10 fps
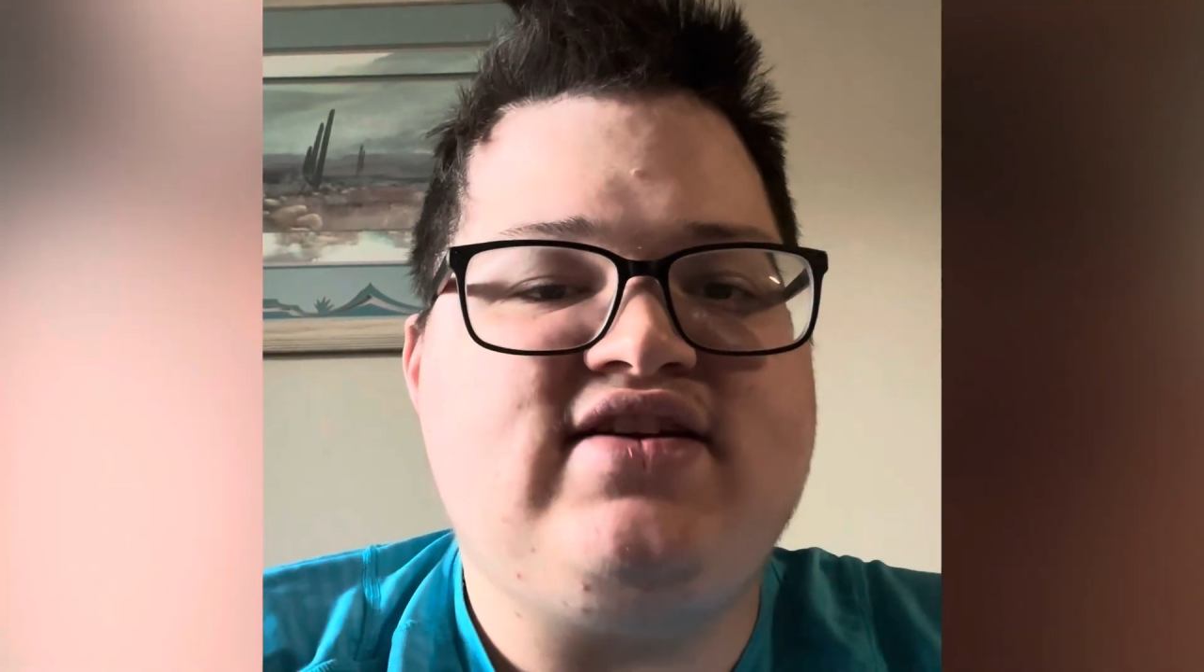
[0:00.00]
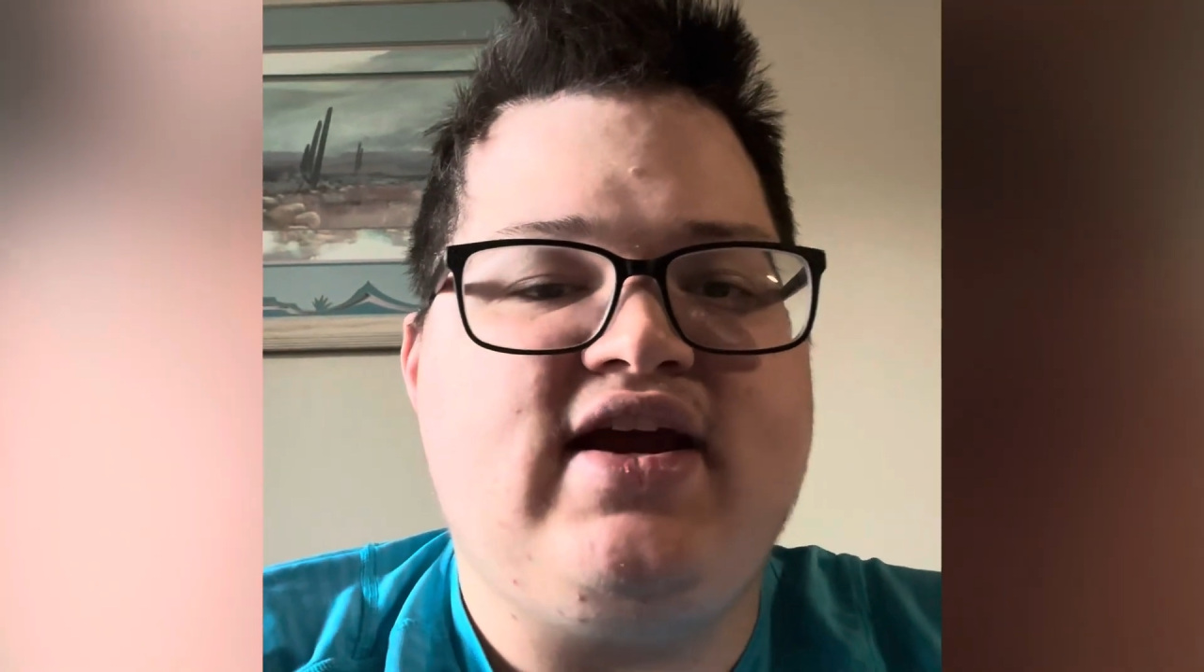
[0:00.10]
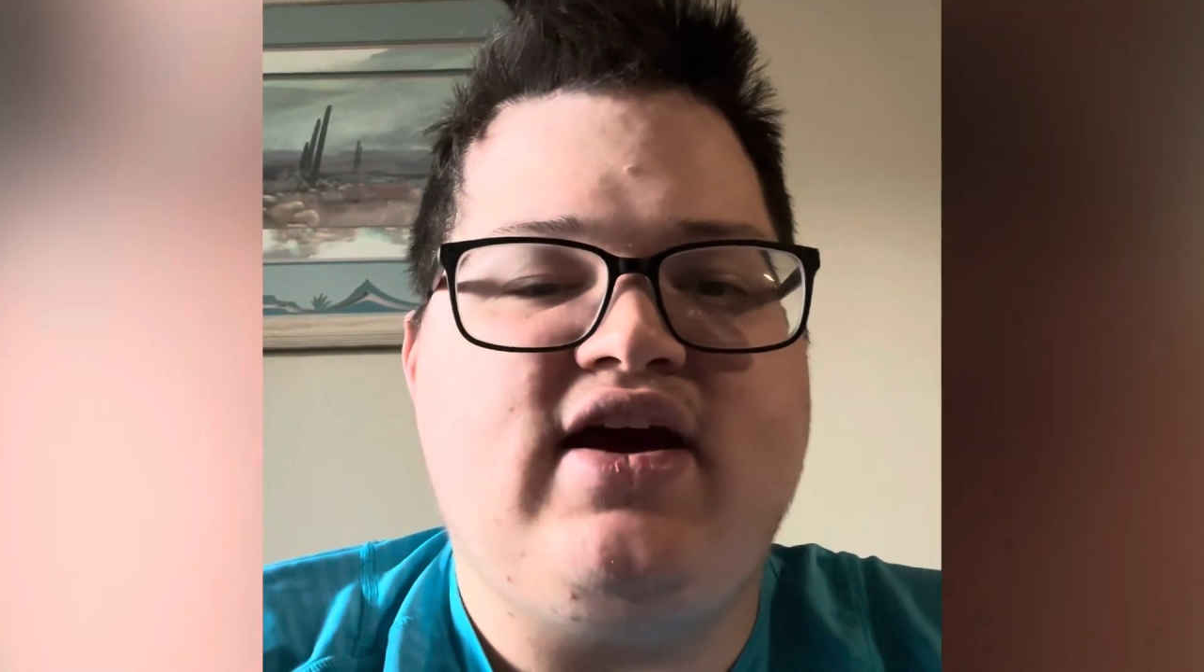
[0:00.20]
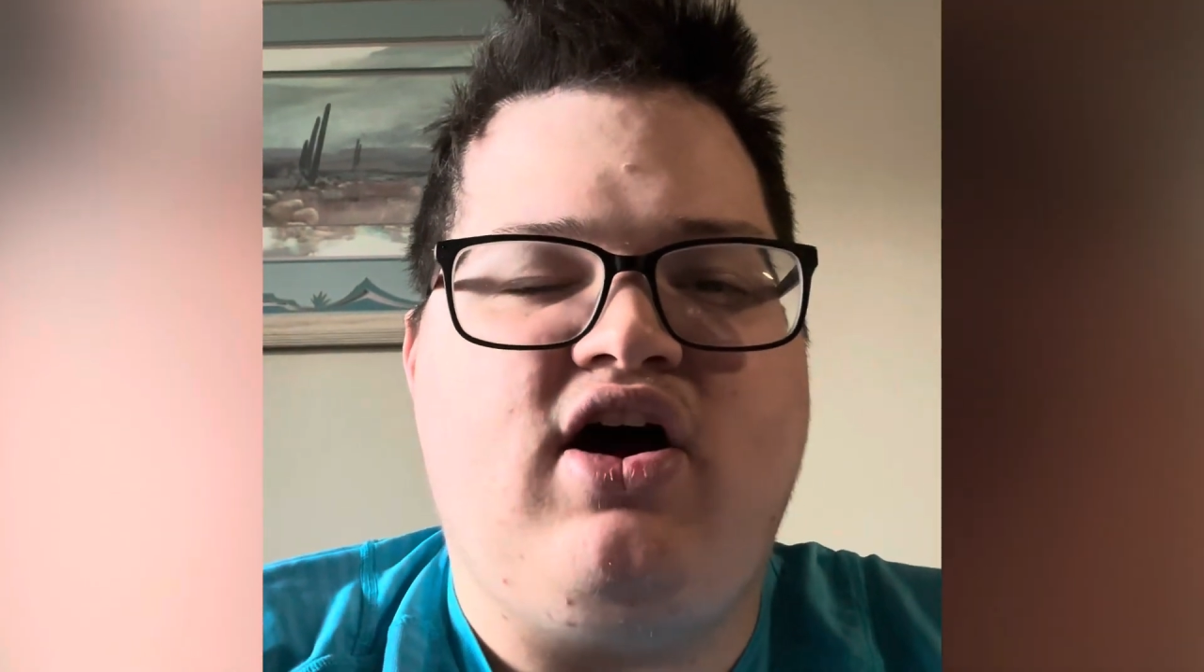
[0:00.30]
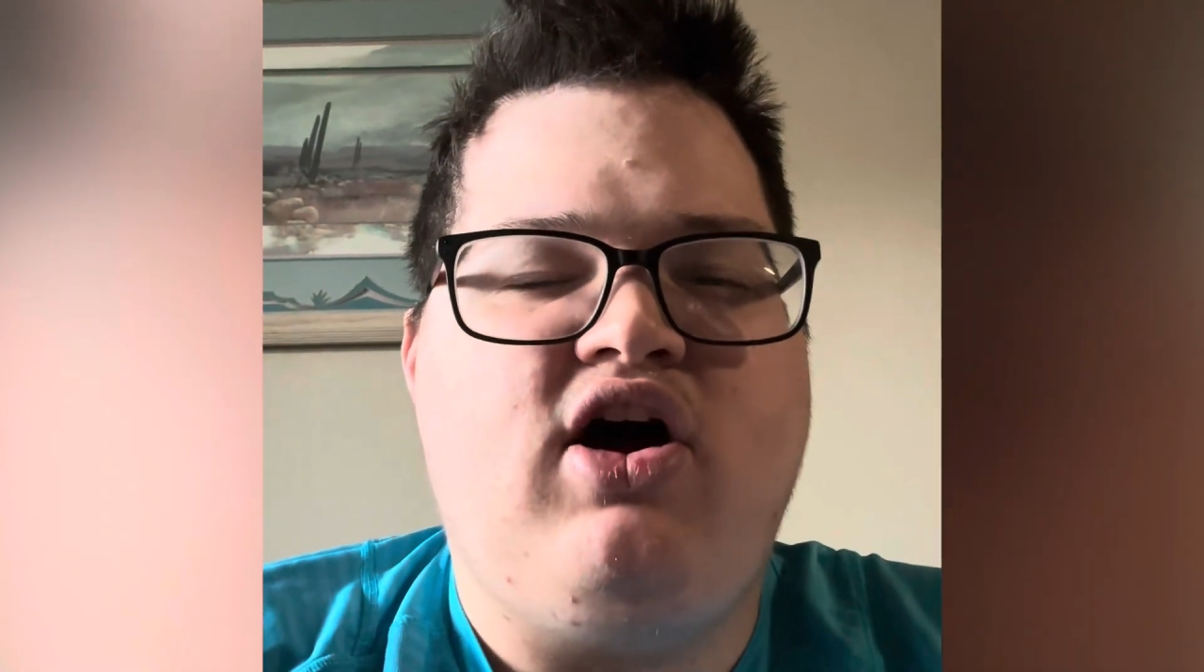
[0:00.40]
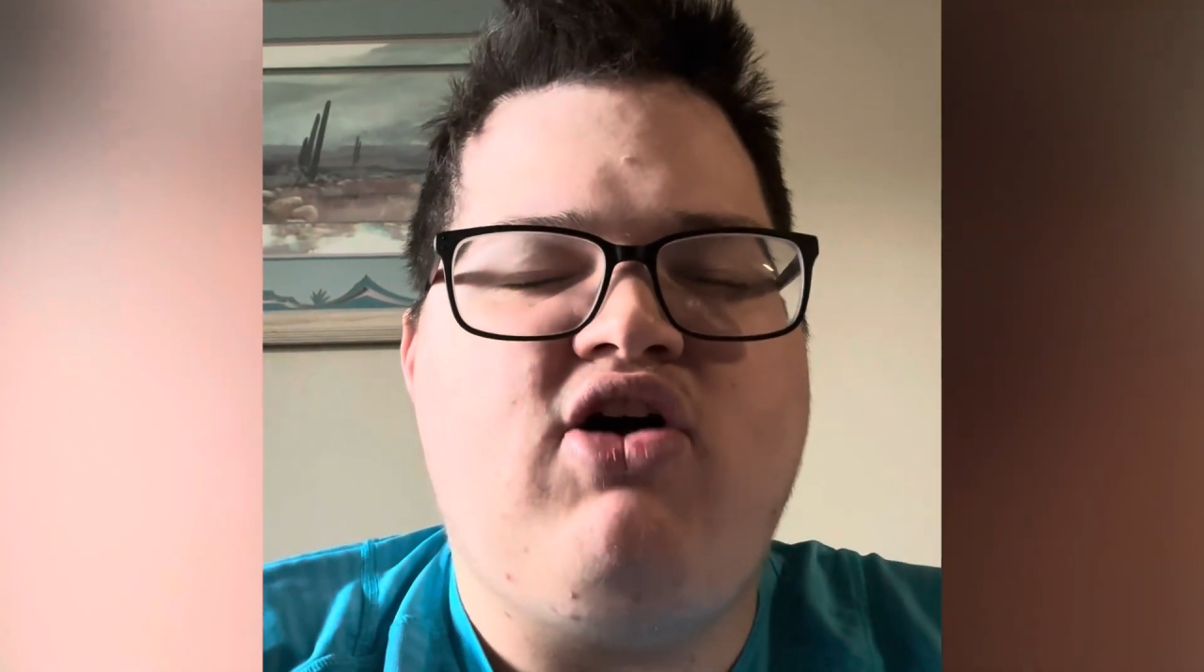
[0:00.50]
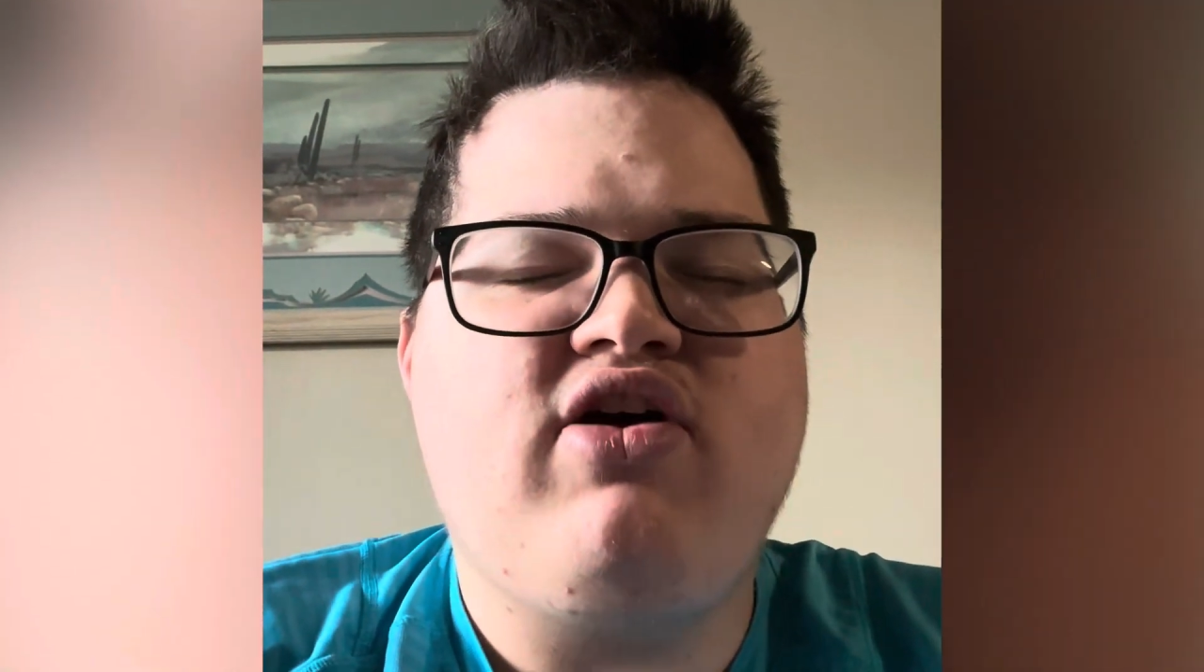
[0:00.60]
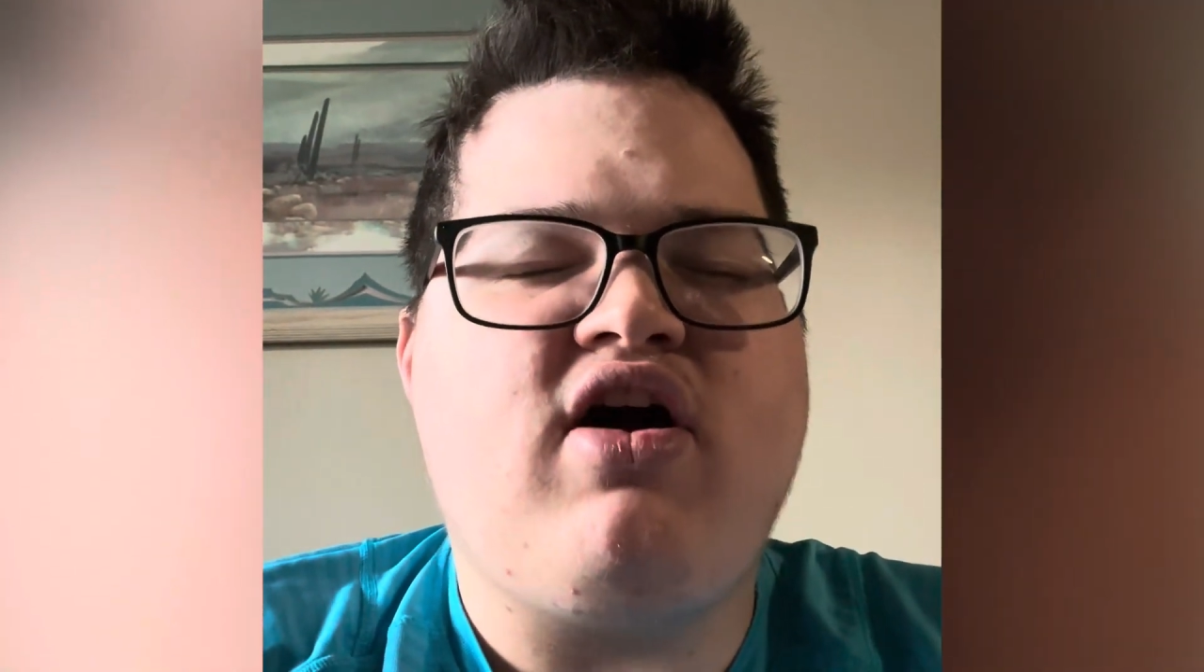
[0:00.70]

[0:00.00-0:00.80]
I get all the